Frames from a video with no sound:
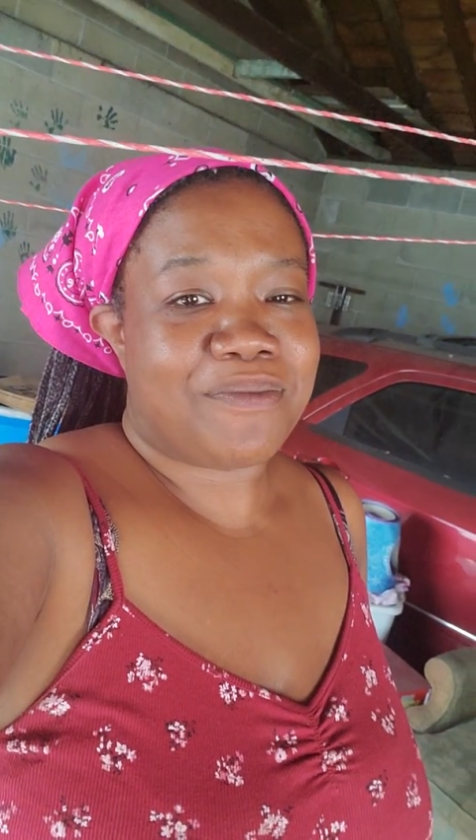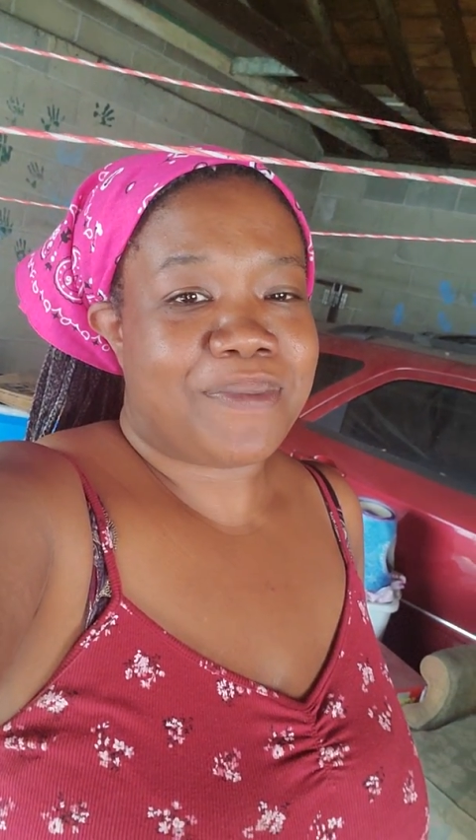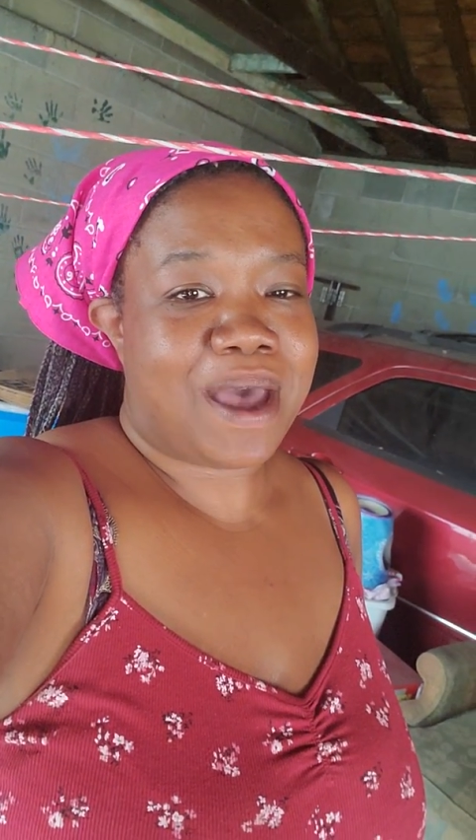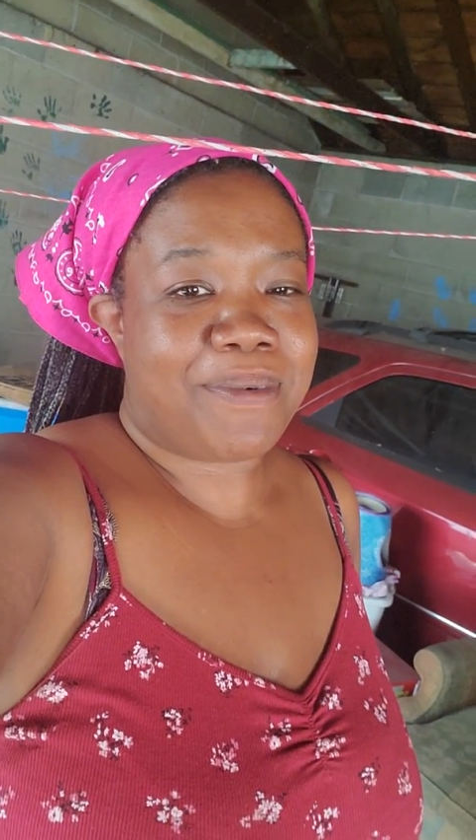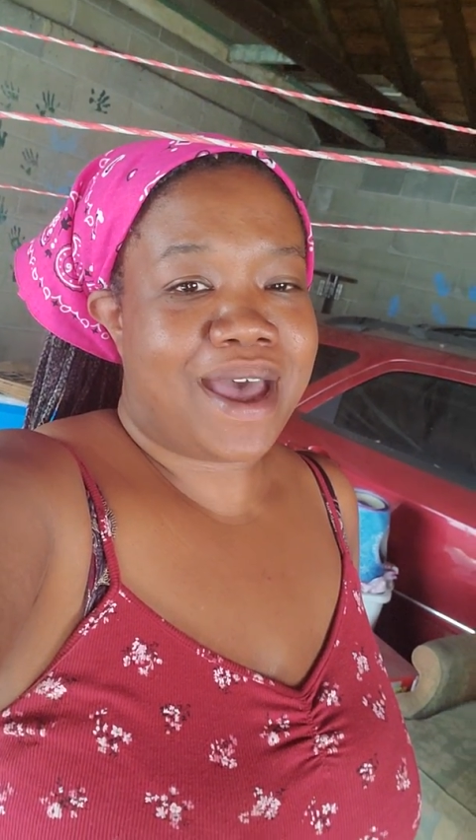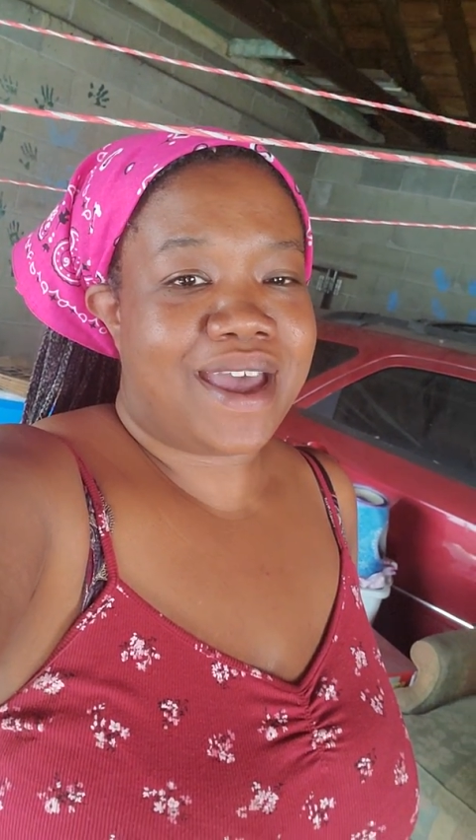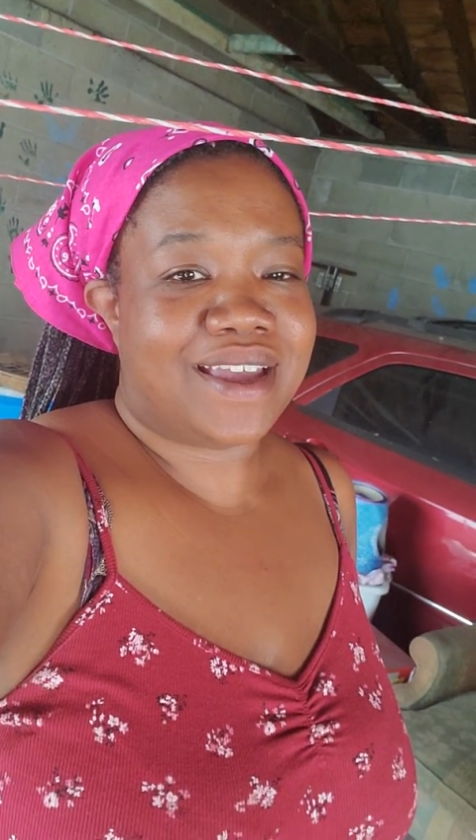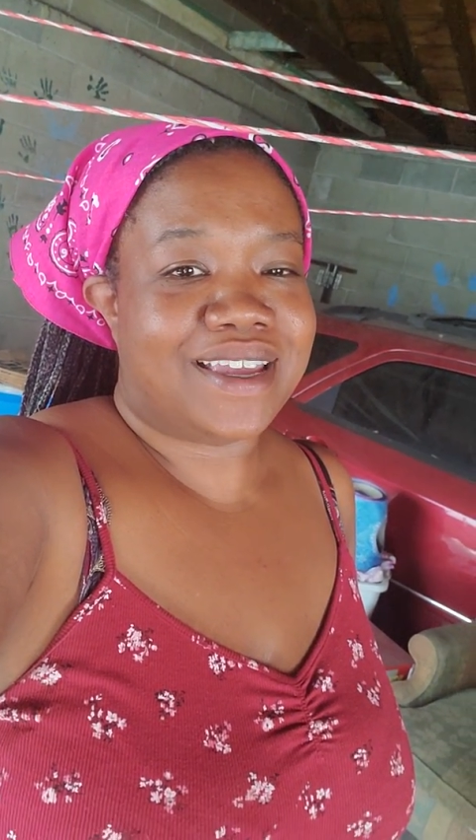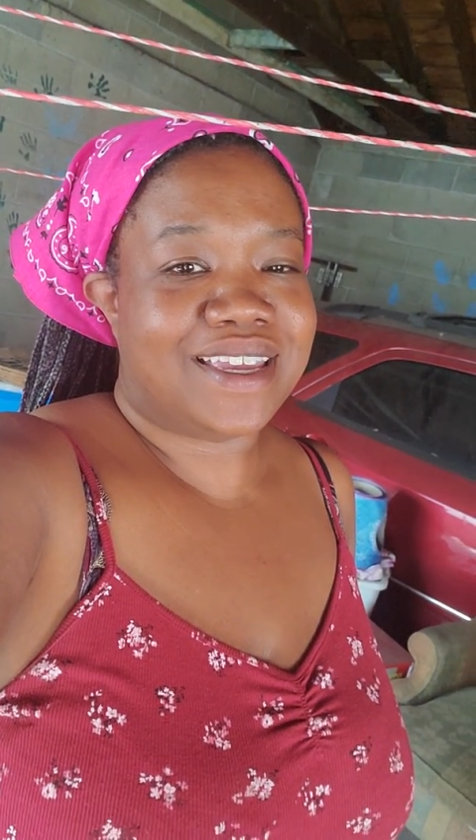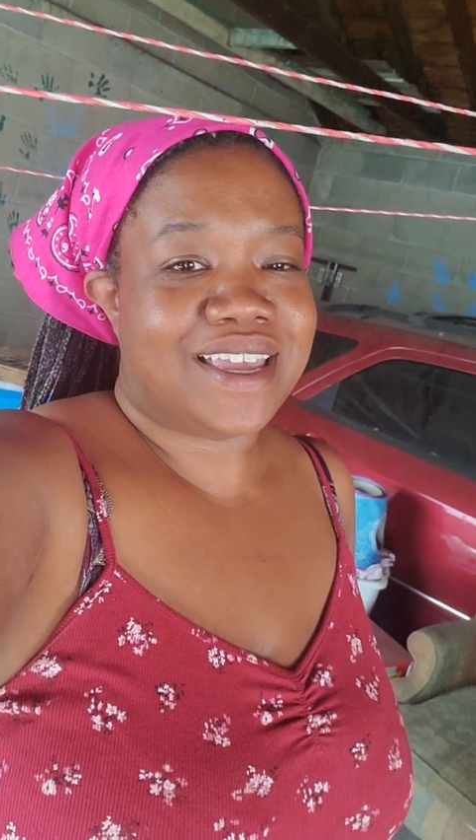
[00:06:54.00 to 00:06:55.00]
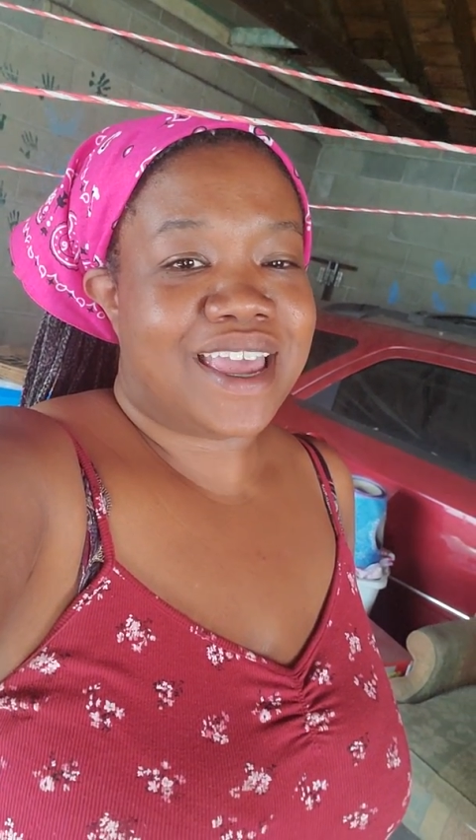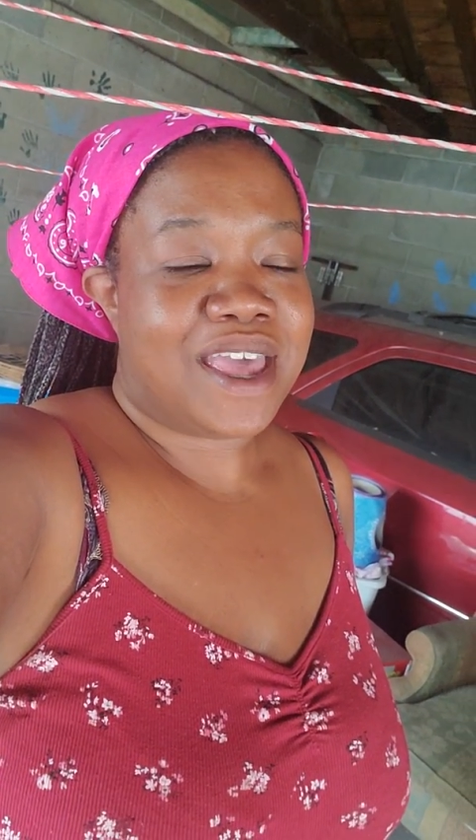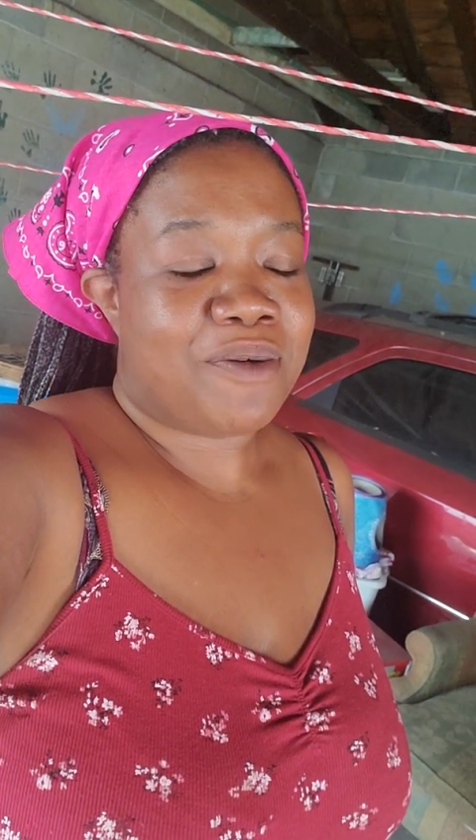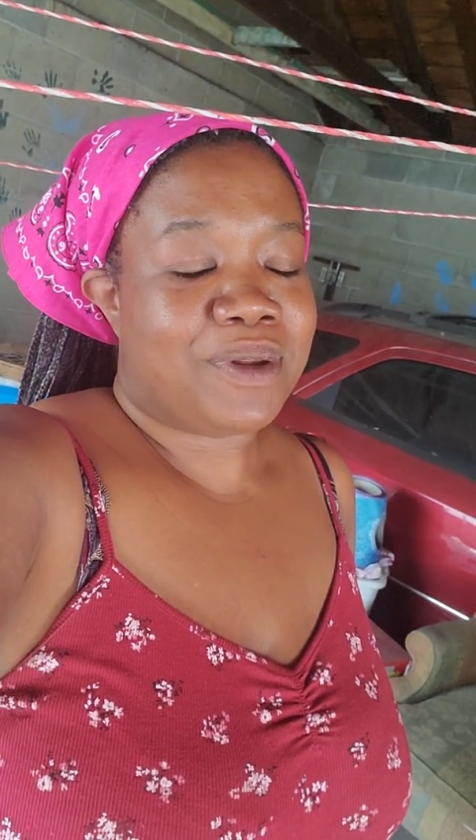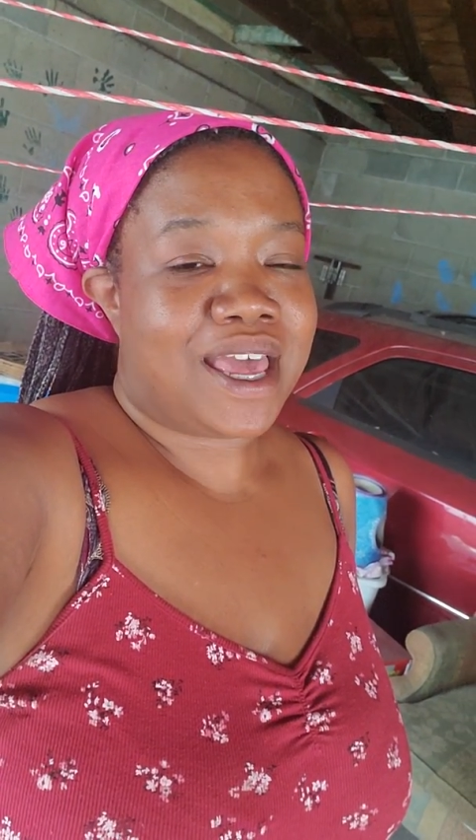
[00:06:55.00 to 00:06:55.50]
Bye-bye.
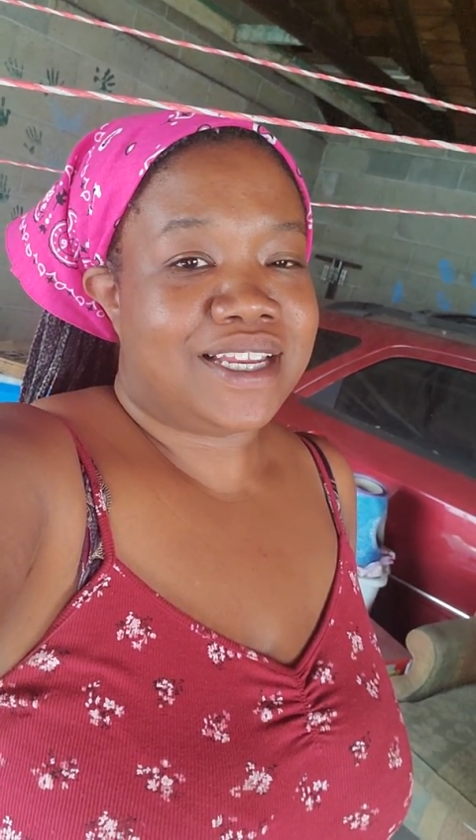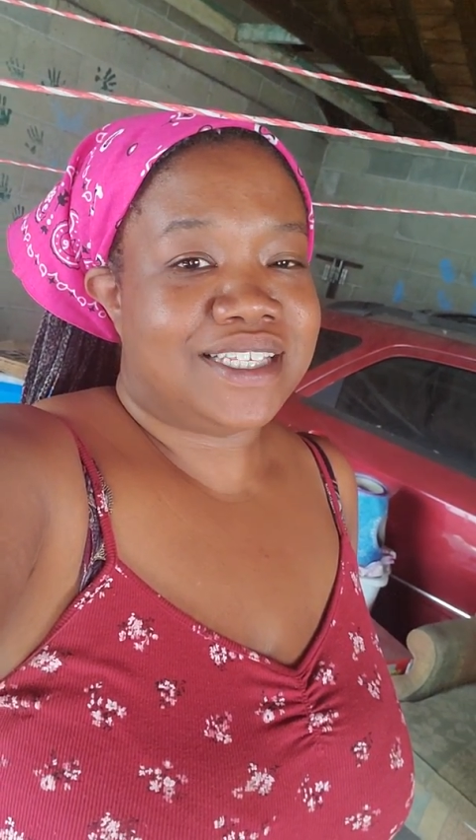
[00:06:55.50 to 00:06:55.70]
Plant a